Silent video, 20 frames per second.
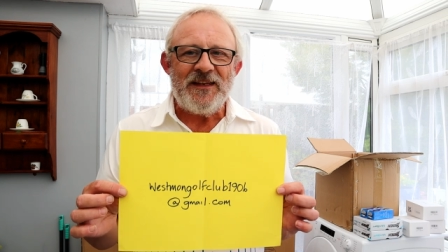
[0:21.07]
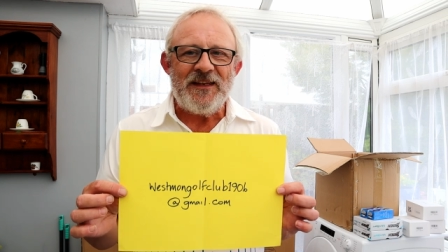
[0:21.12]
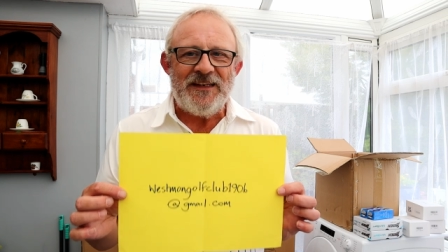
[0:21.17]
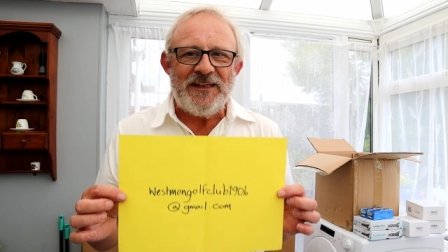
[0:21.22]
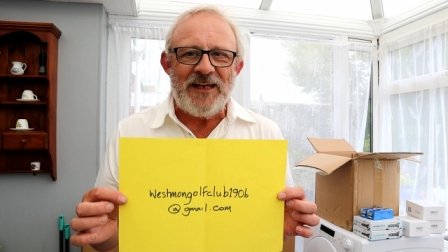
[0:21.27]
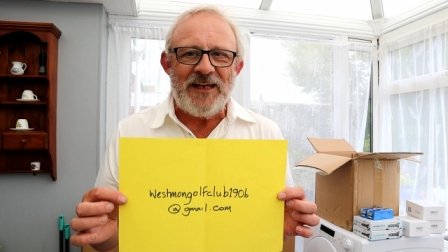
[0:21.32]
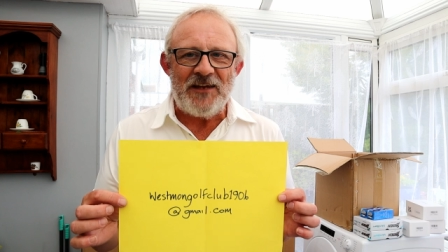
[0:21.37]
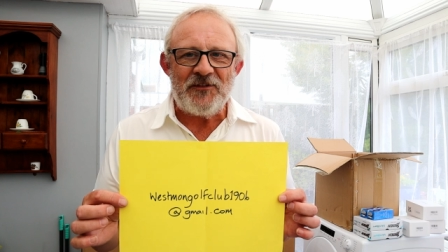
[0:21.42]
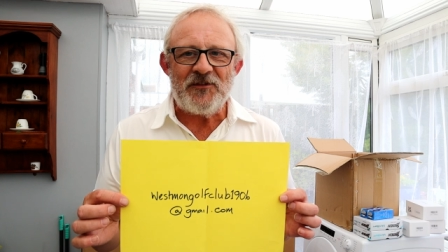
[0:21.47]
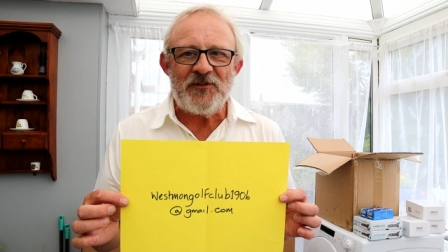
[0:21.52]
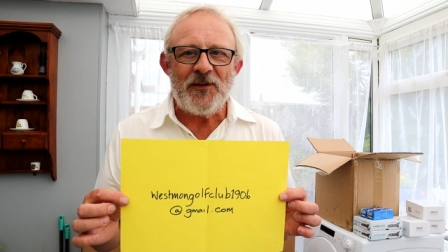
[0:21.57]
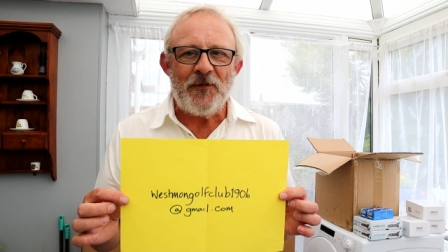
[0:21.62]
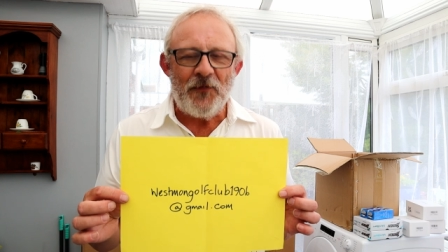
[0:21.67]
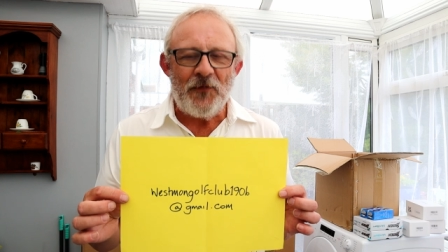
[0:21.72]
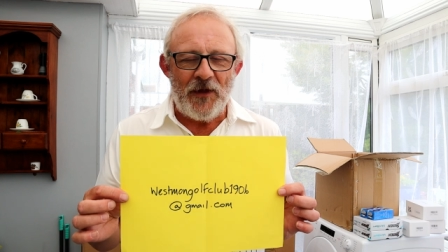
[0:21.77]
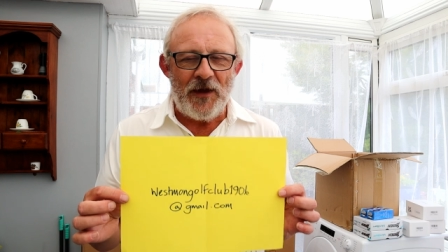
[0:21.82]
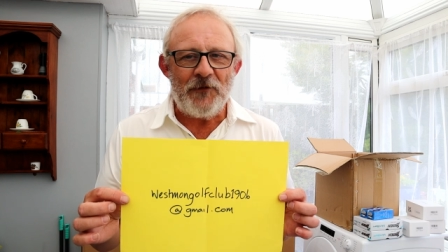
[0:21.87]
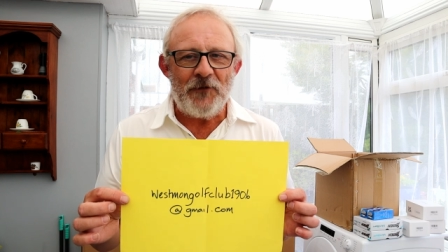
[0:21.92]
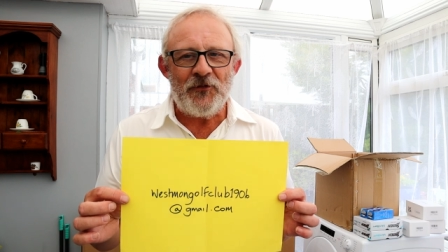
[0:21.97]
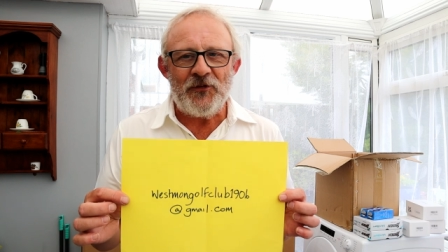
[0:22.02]
Yes,
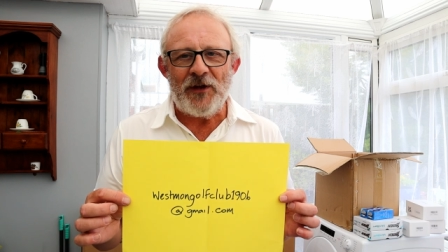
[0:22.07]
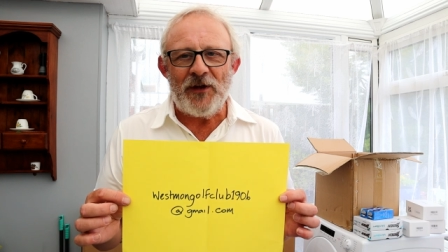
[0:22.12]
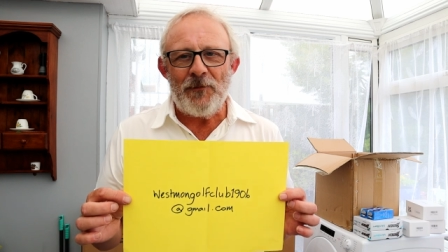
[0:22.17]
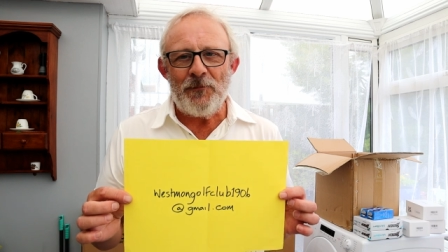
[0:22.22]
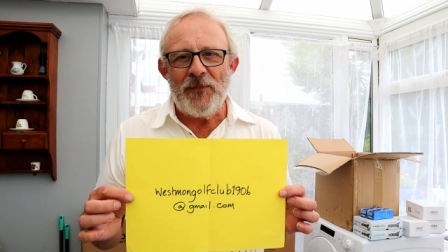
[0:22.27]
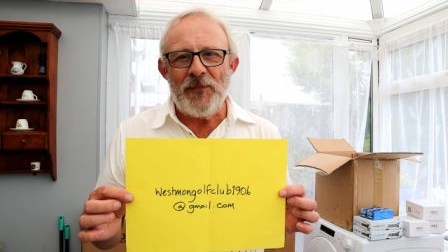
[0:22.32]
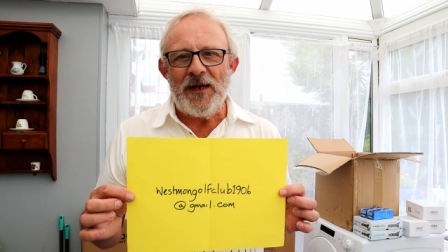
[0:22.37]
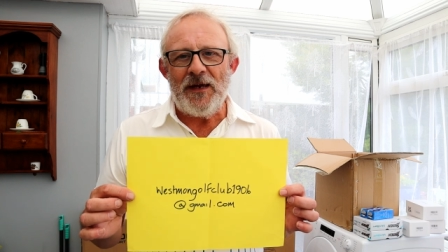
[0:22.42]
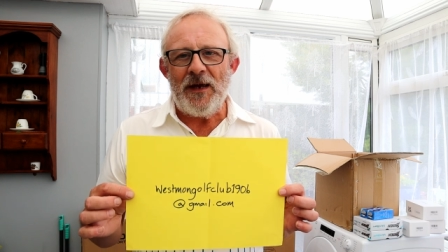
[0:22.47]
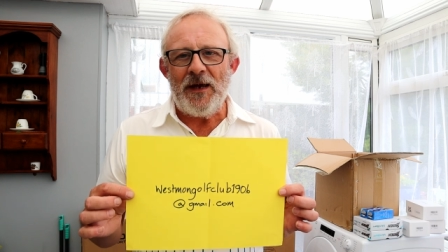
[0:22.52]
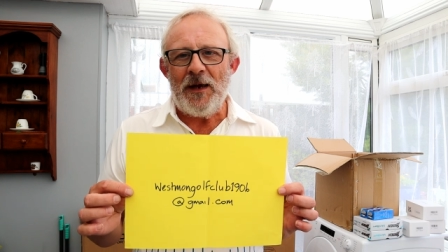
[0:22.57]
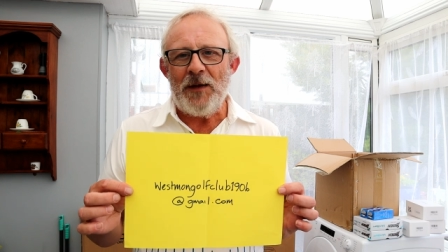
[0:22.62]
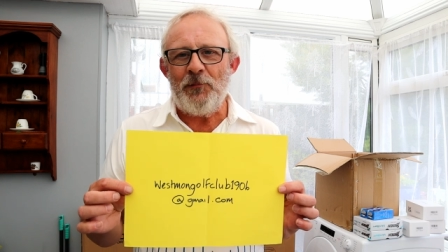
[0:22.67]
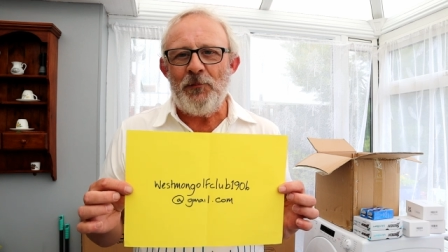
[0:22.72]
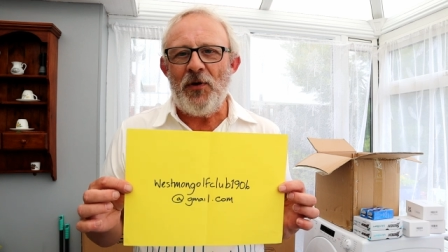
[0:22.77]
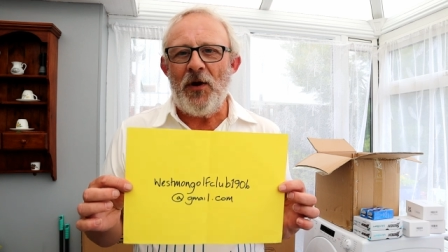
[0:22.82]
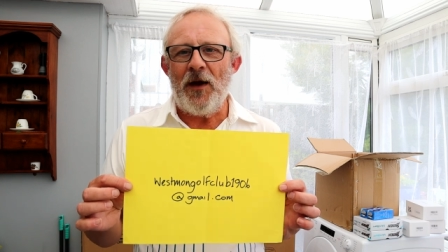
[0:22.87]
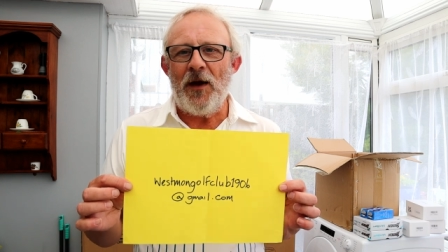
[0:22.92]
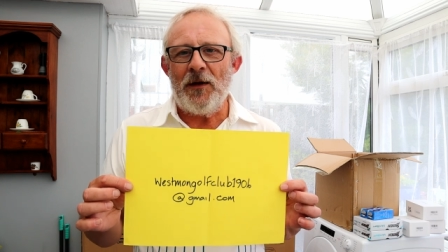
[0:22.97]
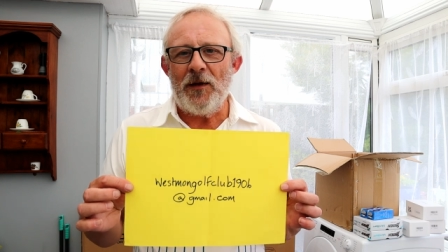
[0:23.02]
they've sent me a
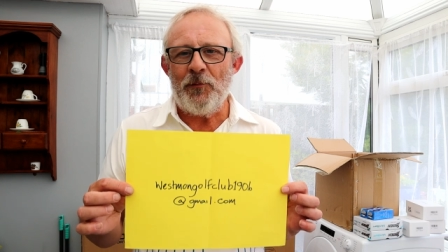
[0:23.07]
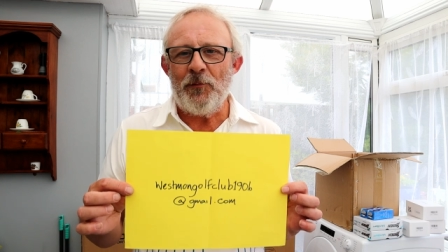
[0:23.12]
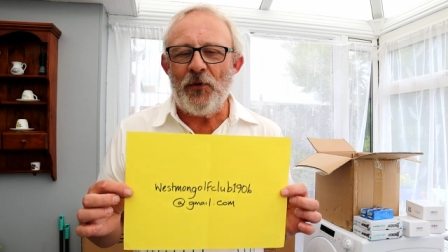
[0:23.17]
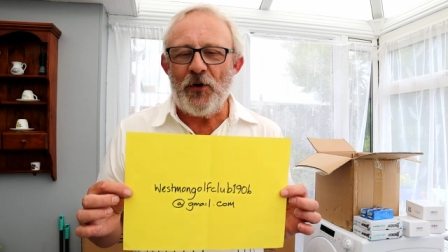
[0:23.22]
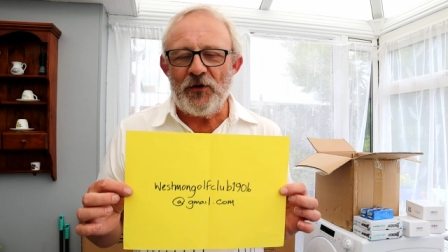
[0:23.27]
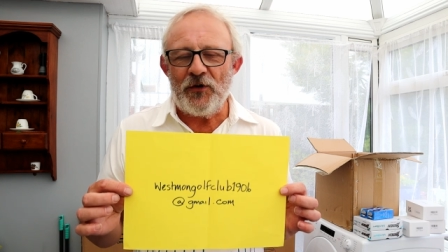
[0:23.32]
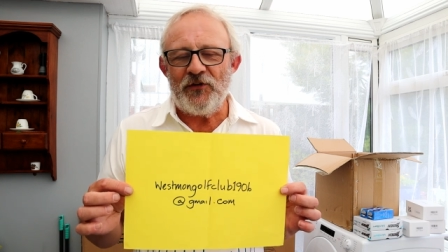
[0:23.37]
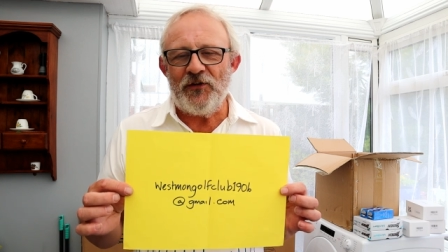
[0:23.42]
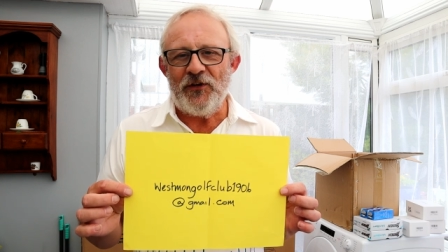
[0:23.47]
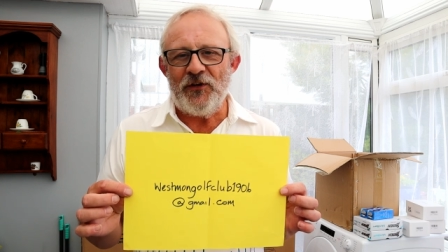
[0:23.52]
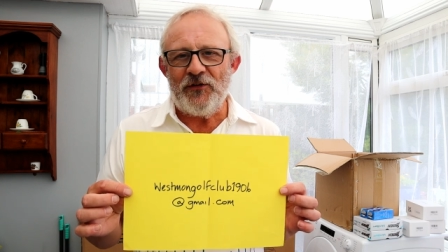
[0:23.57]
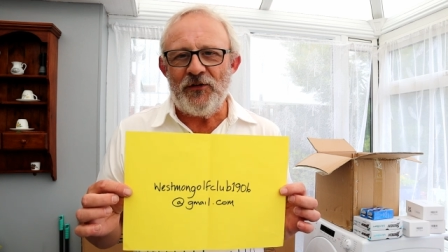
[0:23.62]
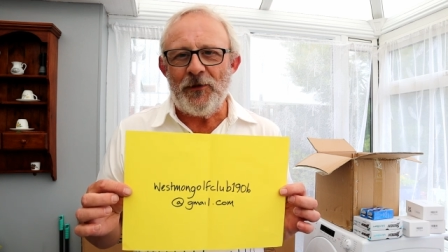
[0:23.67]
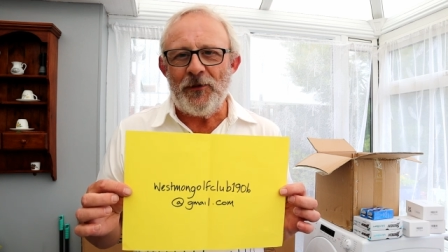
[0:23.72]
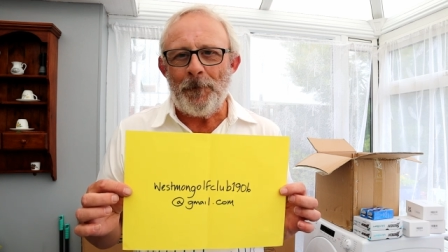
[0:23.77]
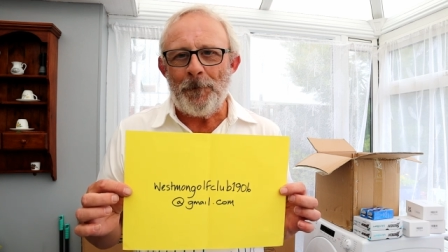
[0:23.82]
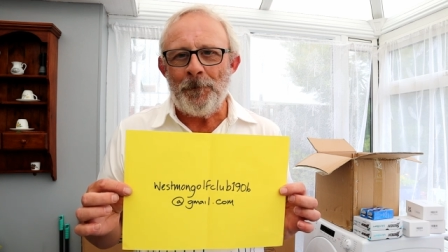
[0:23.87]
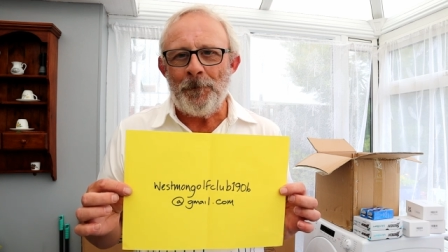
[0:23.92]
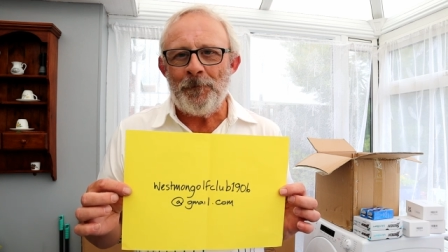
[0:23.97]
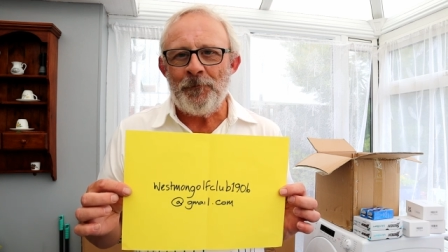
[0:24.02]
pile of
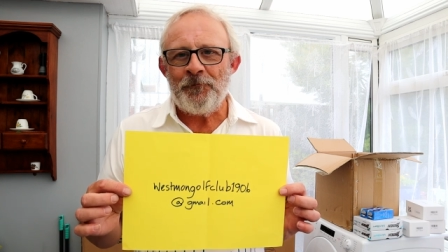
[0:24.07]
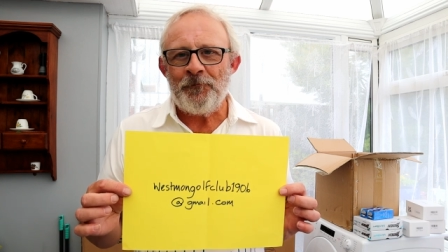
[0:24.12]
boxes.